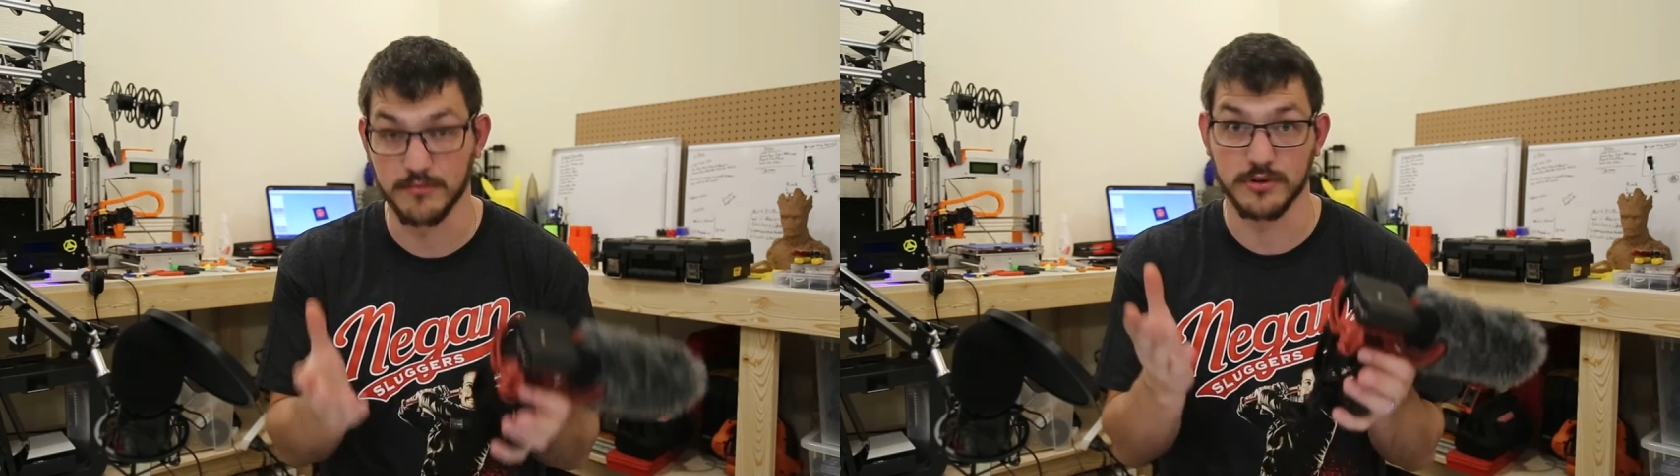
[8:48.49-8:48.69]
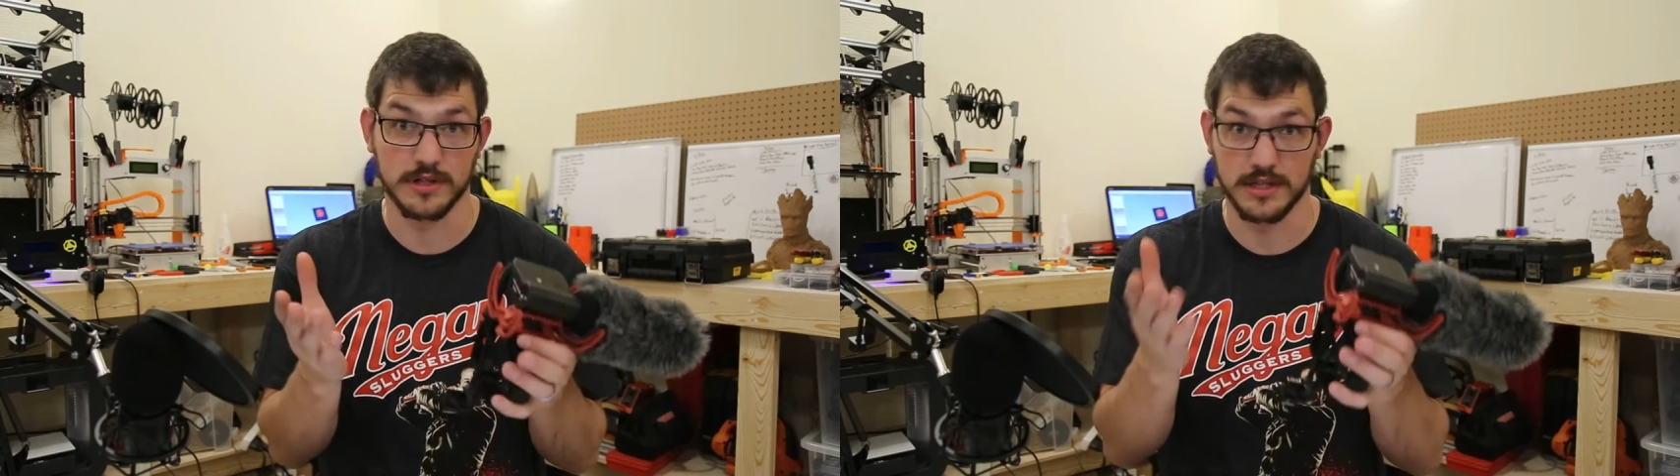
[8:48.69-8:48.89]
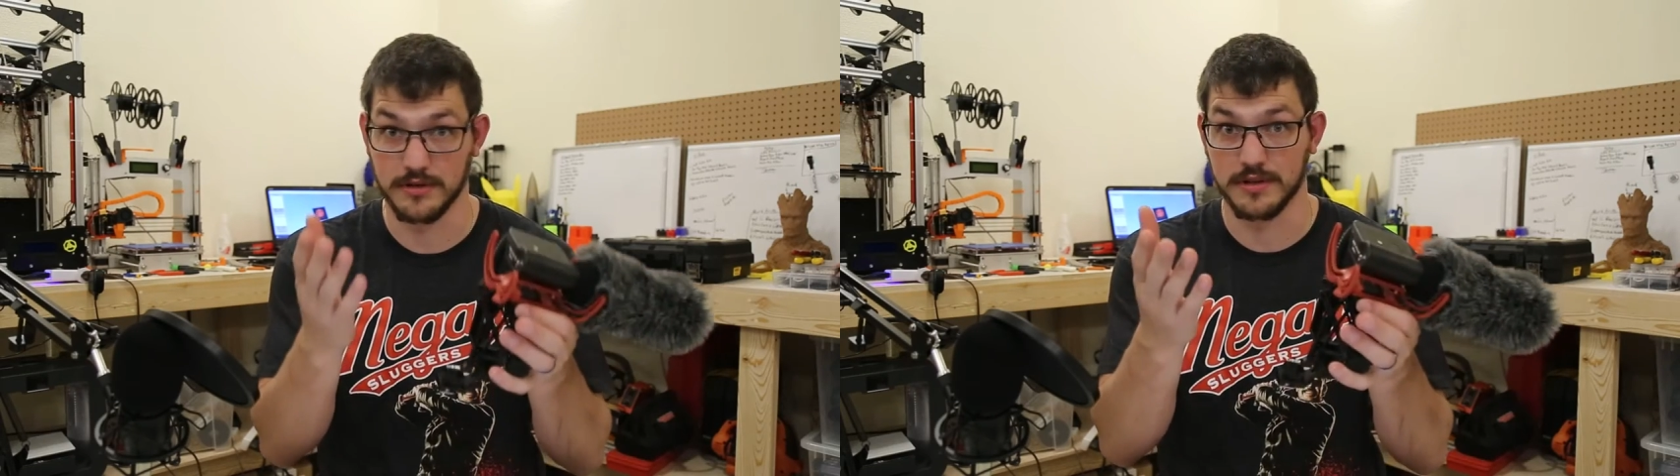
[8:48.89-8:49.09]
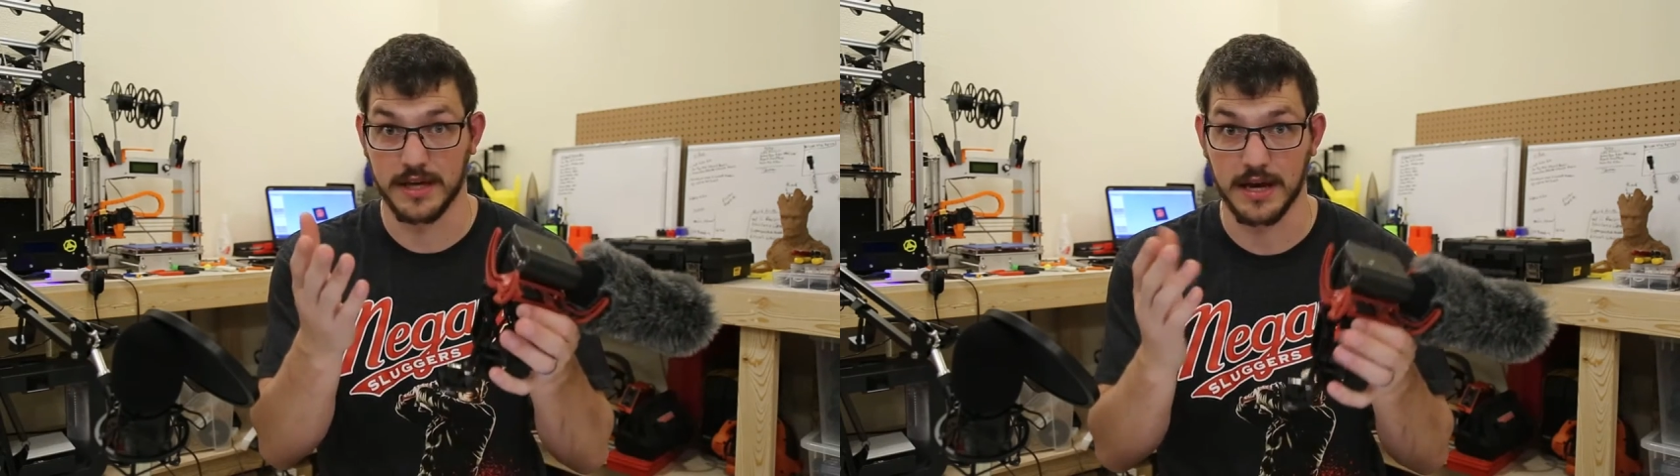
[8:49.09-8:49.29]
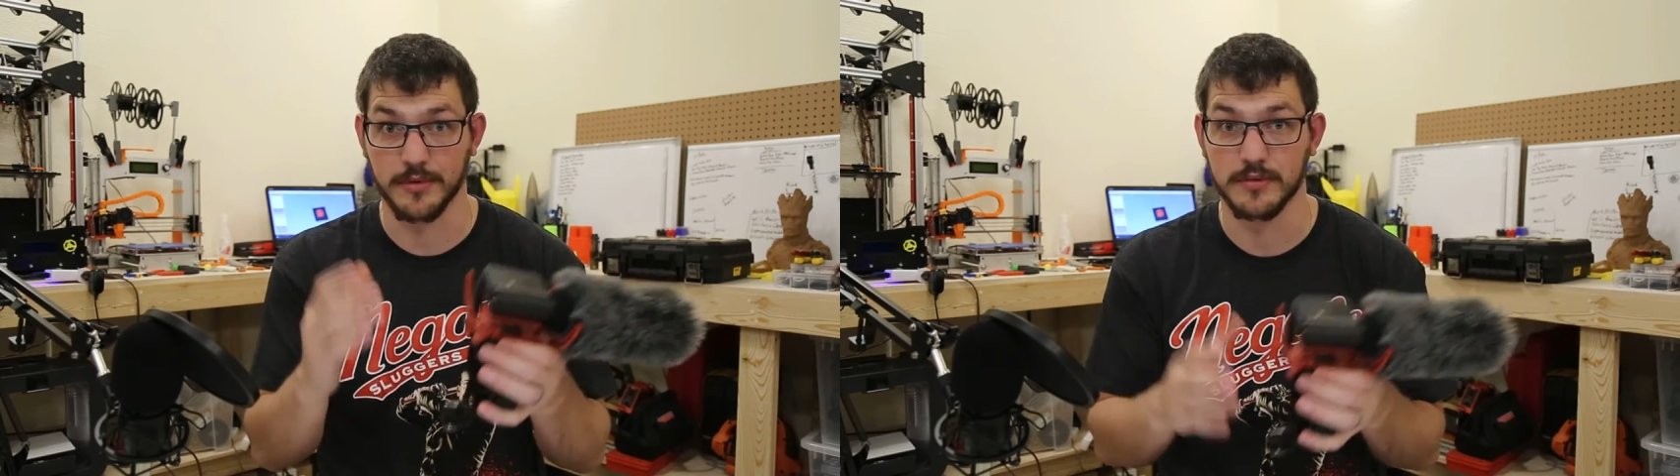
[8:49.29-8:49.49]
I'm looking here at the
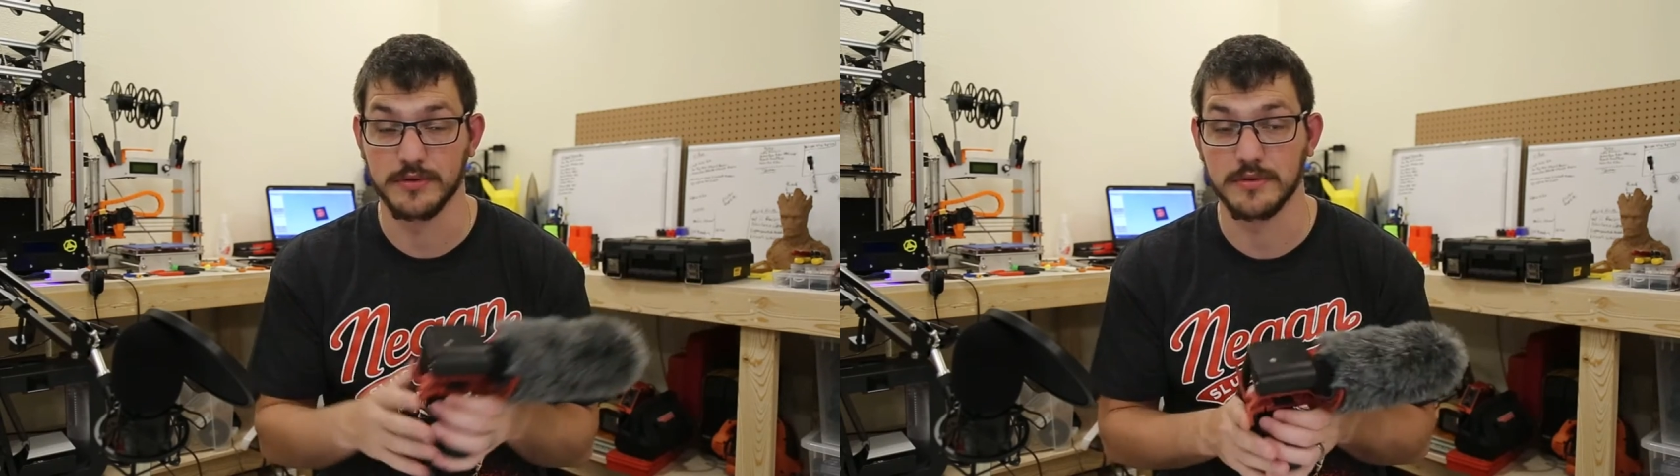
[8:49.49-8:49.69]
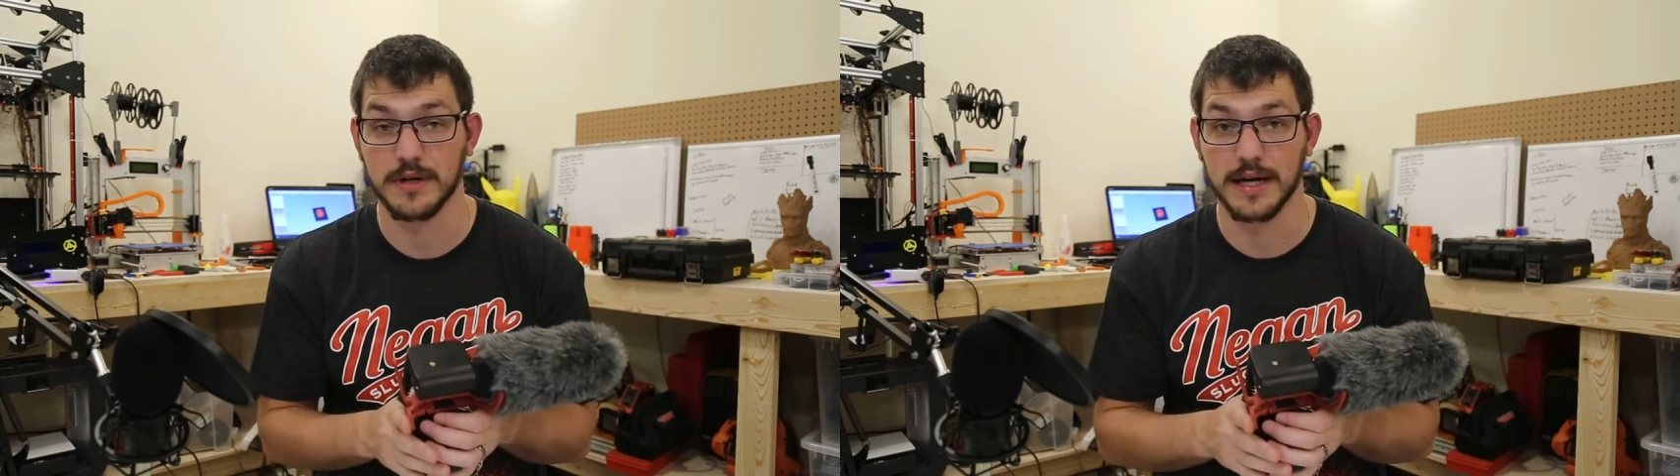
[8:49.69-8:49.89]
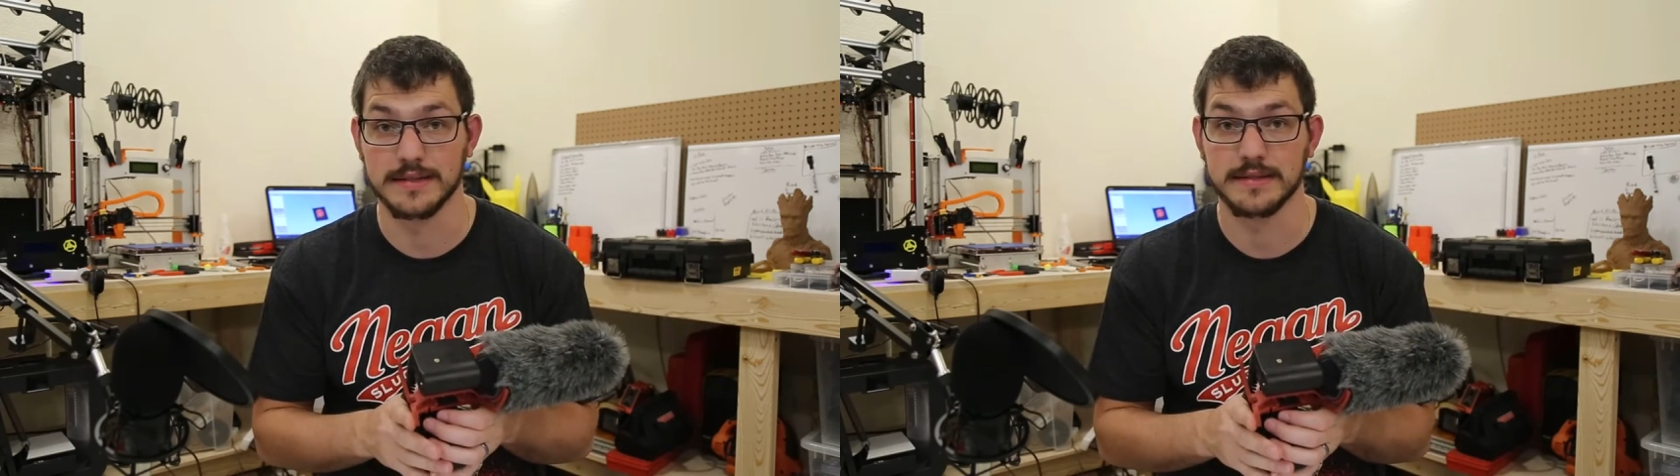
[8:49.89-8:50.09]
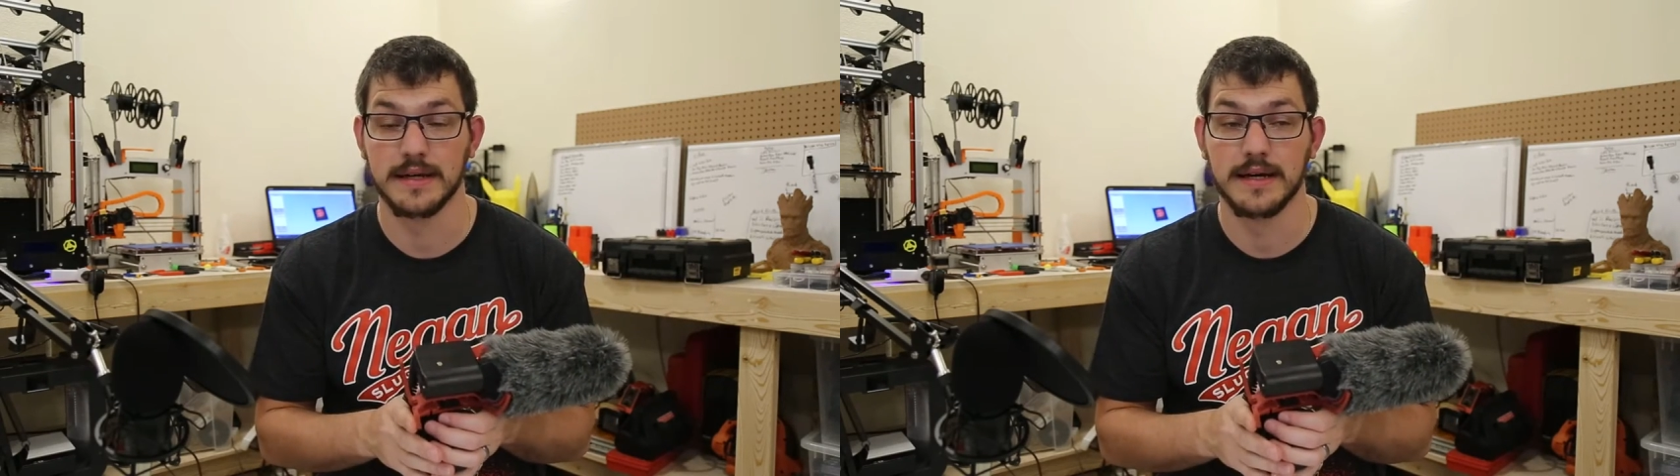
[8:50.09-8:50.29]
camera with you guys.